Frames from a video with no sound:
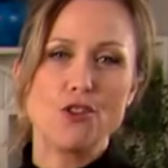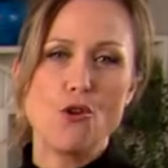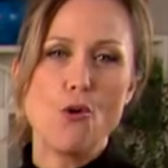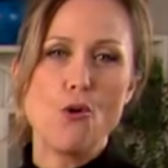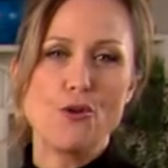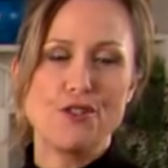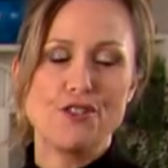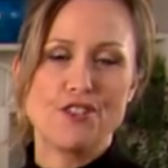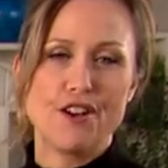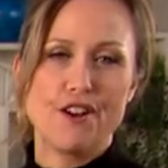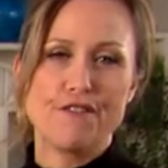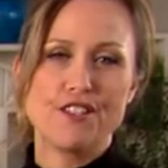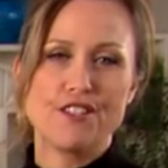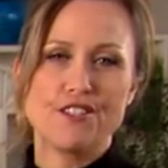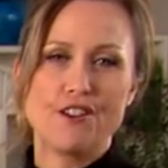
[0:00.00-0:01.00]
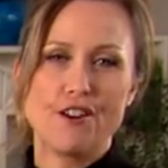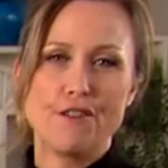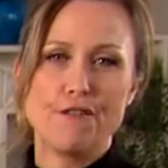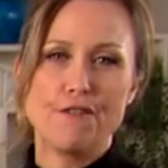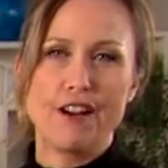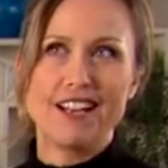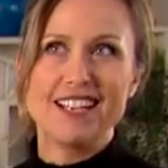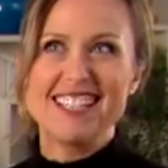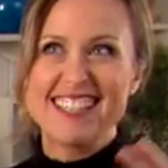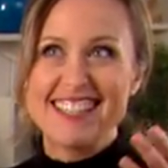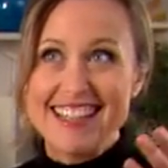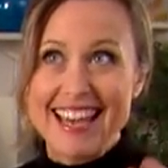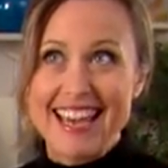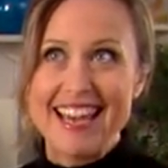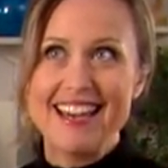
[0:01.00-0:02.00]
the corners of the sofa because
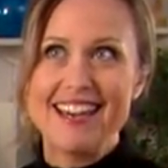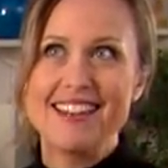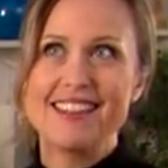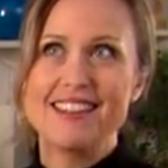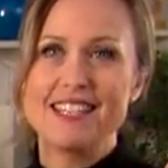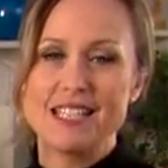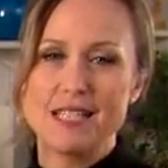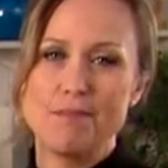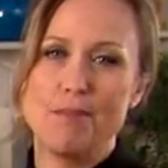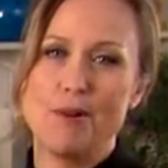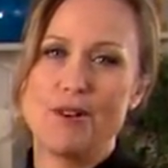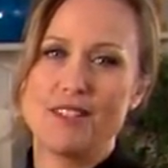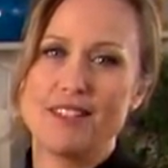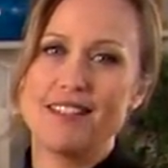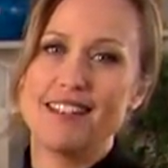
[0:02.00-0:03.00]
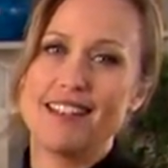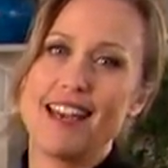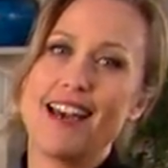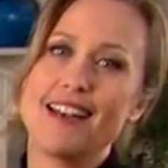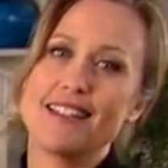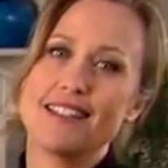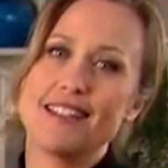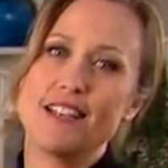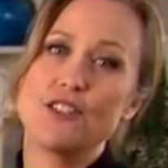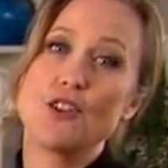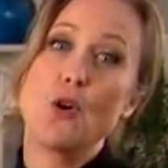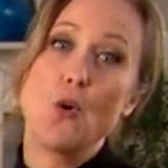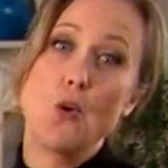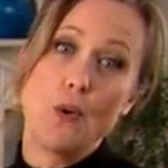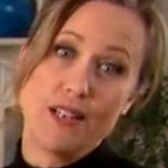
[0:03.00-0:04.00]
they're the spots that the cats tend to
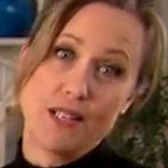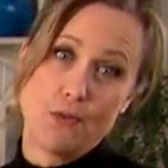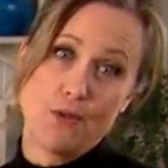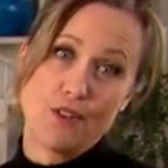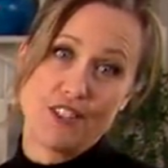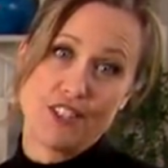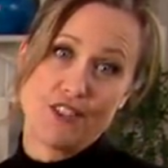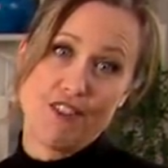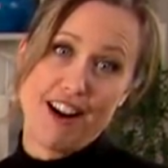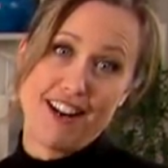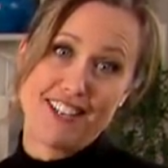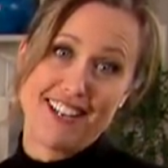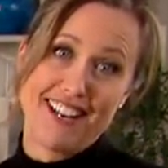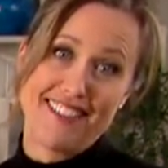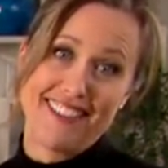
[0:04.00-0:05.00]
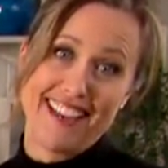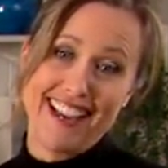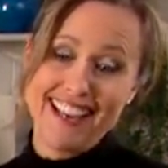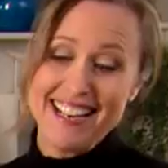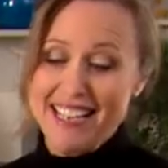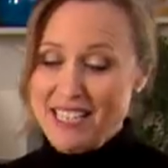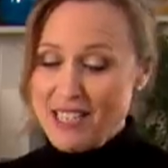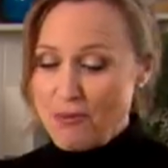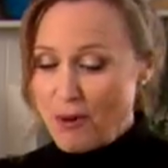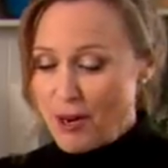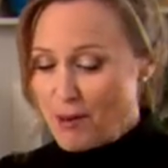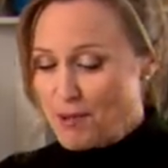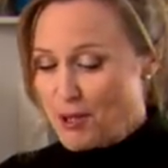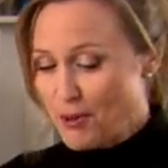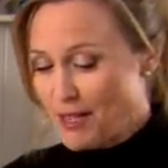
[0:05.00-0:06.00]
always want to scratch, aren't they? So what
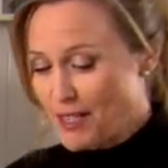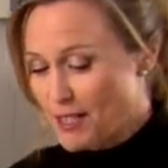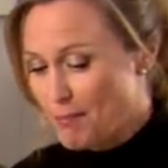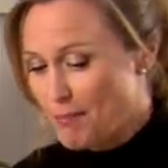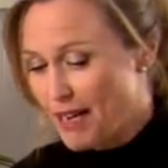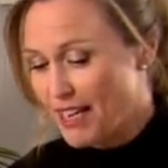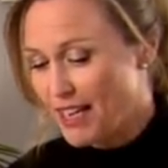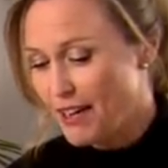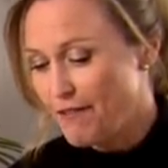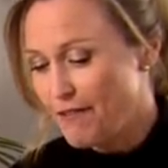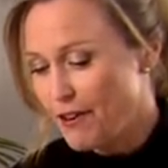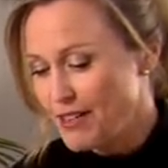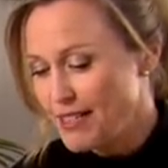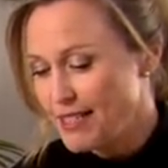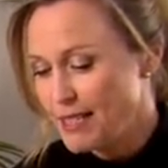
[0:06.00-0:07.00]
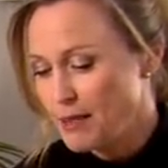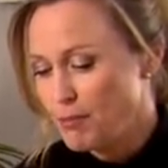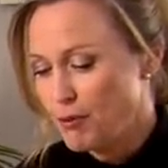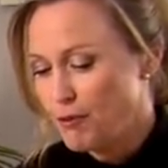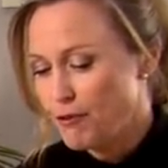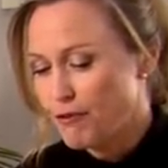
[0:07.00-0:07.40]
I'm doing is I'm making a very simple